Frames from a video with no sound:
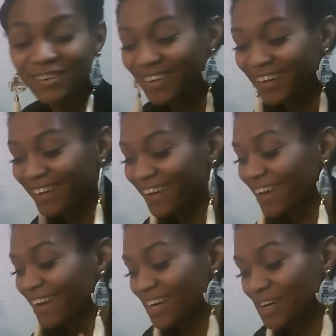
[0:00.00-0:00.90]
okay
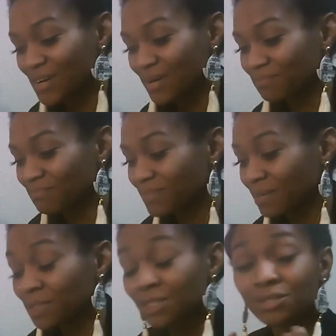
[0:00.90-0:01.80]
um,
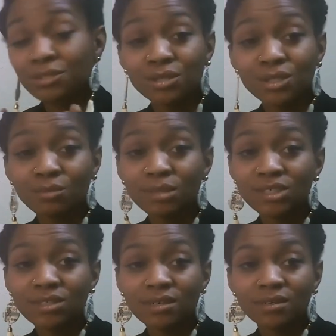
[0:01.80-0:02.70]
i'm sending you so
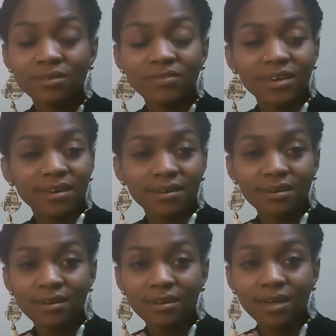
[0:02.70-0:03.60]
much love
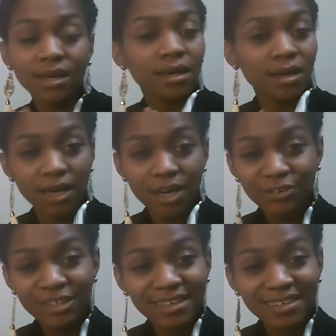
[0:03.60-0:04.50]
and
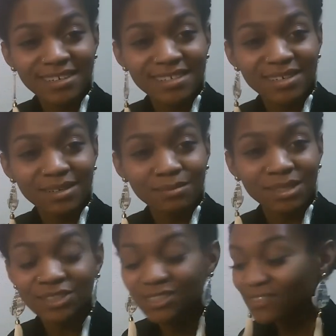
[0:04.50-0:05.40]
everything is going to
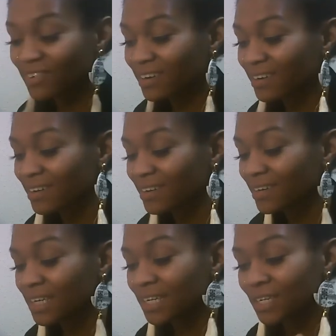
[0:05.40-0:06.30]
be just fine
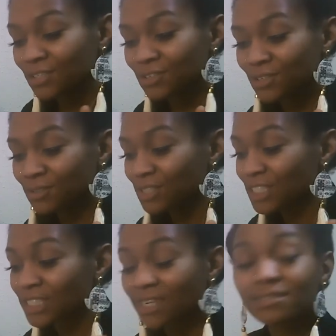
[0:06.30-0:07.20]
you know,
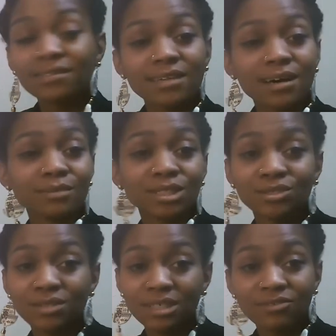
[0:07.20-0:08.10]
just take the time that
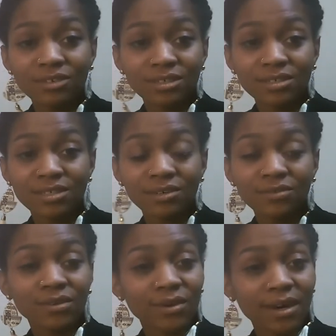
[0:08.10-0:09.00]
you need for yourself,
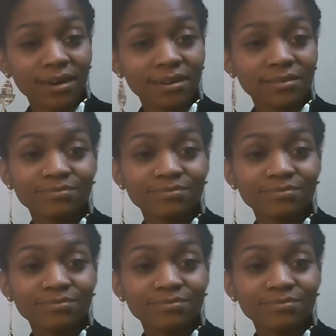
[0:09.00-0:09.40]
okay?